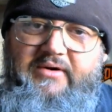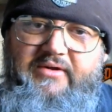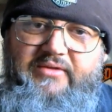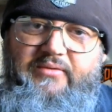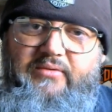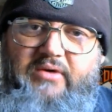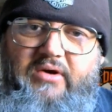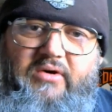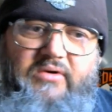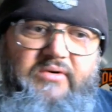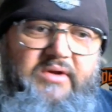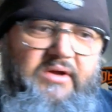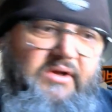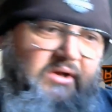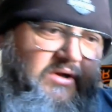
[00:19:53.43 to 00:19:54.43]
or the
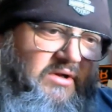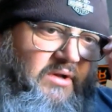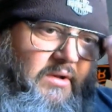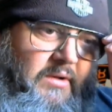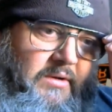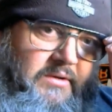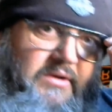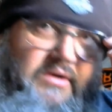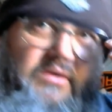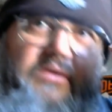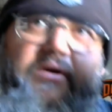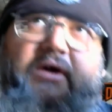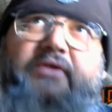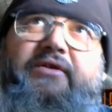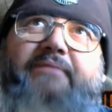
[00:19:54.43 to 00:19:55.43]
road, and
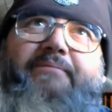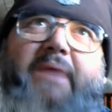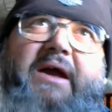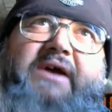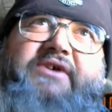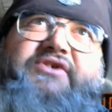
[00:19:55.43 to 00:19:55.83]
on the back